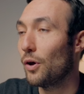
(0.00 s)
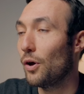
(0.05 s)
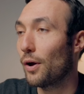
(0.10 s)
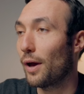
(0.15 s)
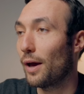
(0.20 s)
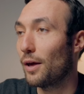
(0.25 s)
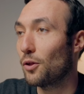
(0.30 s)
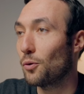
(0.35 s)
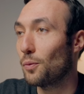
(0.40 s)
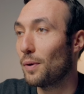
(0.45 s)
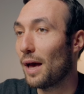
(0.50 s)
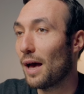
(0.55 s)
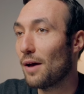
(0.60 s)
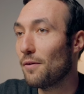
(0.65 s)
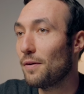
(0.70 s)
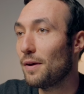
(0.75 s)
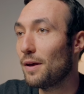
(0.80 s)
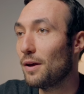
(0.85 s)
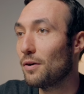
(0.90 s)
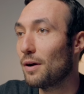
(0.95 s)
Okay, so we
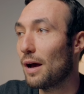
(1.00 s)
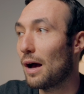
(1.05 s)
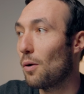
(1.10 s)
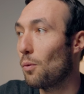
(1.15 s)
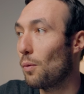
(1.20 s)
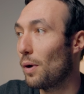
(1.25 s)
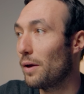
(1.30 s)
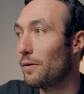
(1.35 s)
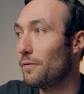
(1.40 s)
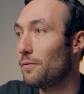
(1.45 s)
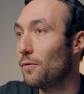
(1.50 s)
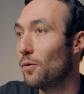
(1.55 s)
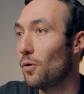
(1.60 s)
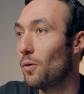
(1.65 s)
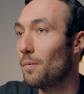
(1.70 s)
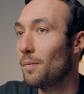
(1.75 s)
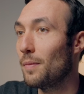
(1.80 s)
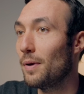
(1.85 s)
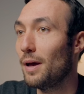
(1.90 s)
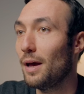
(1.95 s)
have here our
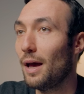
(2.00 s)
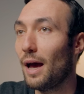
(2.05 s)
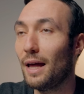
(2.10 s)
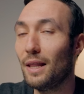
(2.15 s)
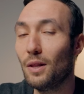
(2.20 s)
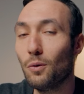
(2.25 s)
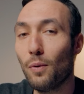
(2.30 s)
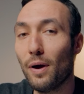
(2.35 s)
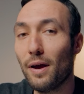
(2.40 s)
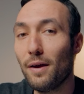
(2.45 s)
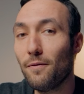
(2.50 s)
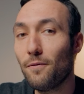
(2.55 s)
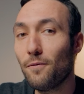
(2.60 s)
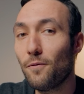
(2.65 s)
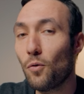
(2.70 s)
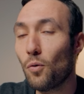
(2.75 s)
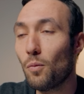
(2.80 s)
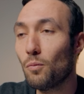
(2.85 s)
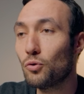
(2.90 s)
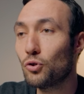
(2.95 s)
waveform, and the
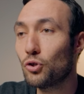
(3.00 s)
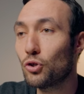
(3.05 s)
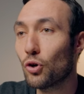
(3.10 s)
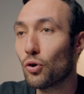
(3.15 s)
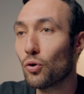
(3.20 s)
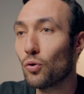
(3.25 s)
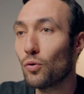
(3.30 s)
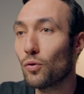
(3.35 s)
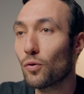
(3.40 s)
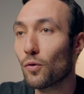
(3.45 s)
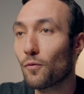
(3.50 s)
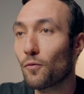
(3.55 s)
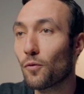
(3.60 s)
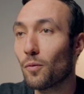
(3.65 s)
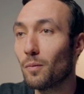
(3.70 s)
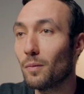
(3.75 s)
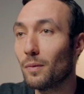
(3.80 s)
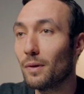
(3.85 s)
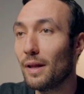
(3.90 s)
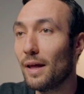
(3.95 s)
waveform shows
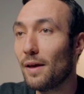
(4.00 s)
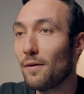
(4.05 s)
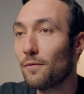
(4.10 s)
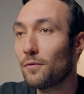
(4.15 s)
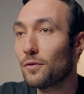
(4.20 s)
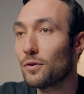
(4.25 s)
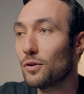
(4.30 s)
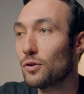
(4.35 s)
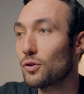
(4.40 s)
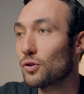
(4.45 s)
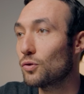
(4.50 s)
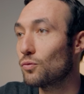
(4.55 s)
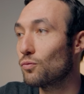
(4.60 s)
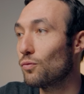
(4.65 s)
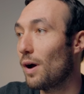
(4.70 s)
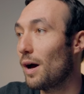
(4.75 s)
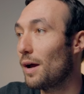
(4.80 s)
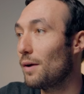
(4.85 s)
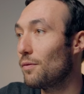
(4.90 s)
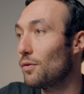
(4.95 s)
from left to
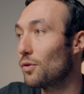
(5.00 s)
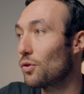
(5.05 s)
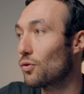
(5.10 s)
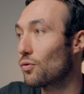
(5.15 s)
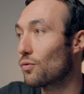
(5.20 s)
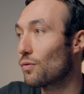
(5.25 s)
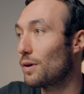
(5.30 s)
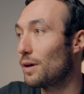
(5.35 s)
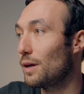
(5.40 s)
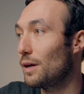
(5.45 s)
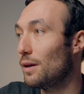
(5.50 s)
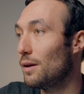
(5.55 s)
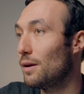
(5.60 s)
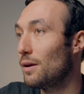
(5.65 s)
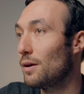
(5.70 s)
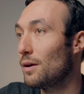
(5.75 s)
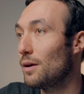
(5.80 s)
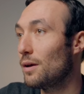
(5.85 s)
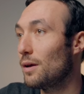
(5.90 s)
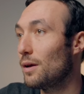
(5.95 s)
right of the
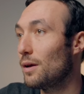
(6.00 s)
screen